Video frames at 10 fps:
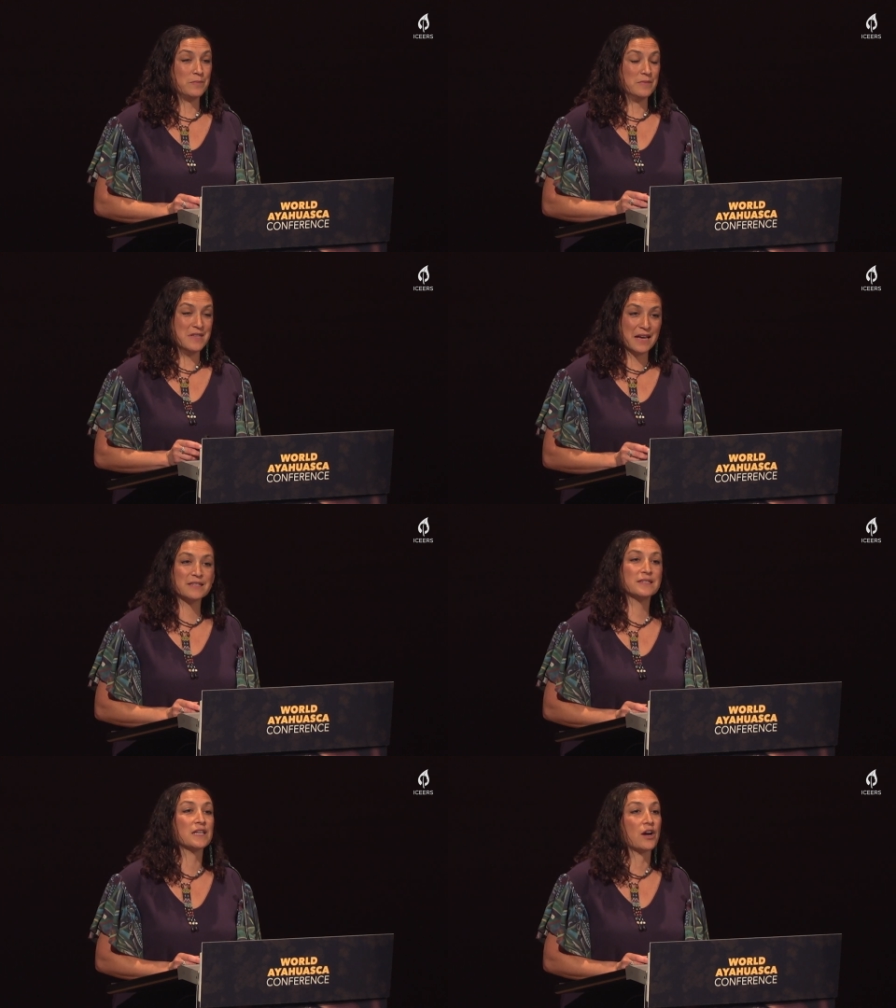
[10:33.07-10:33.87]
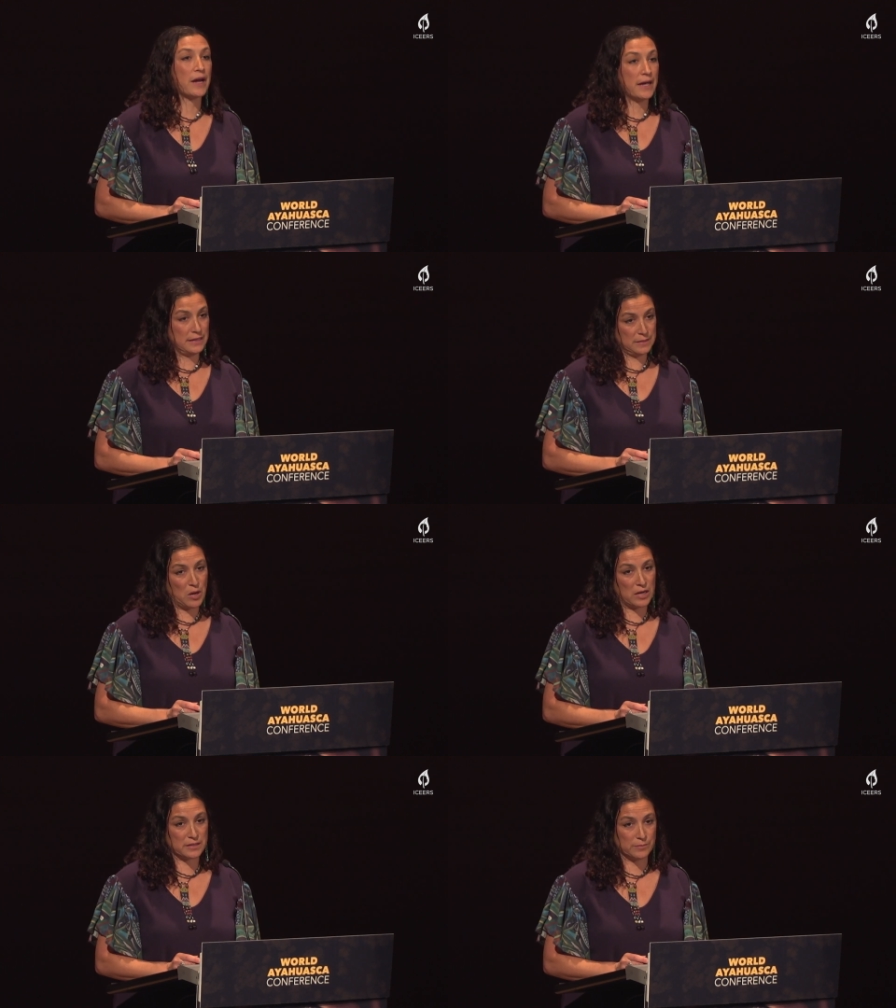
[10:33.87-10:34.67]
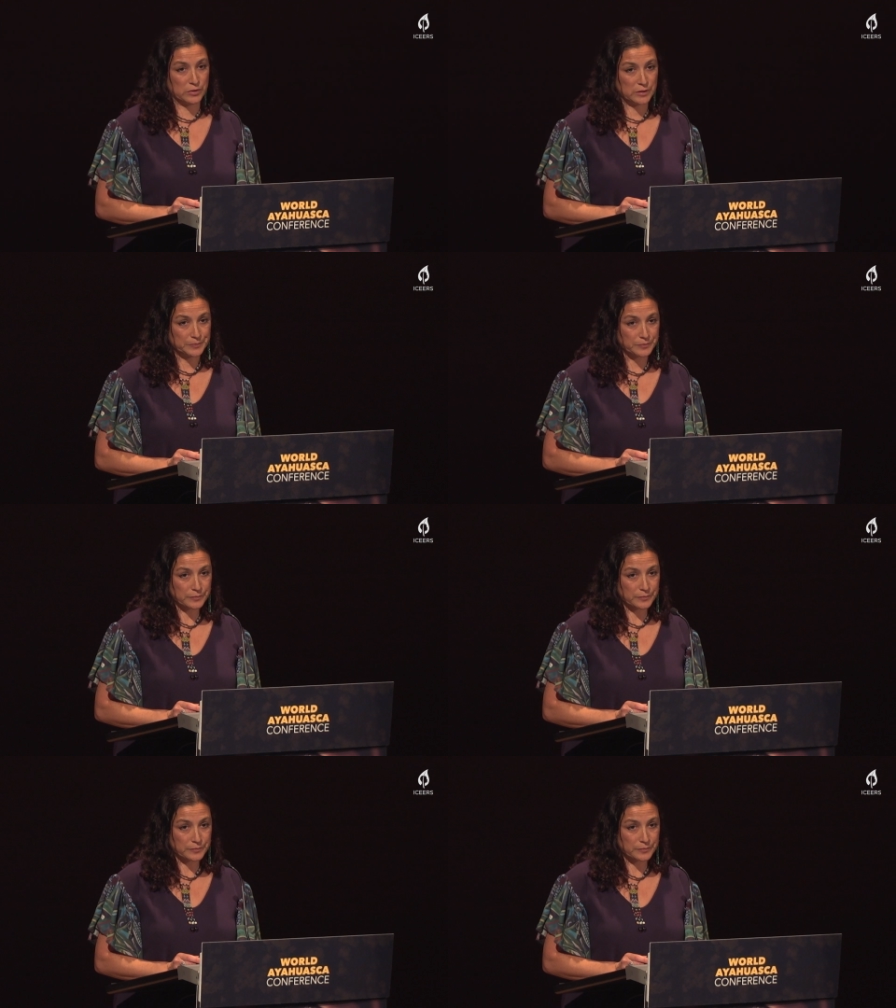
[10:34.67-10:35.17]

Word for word: necessary and it's possible.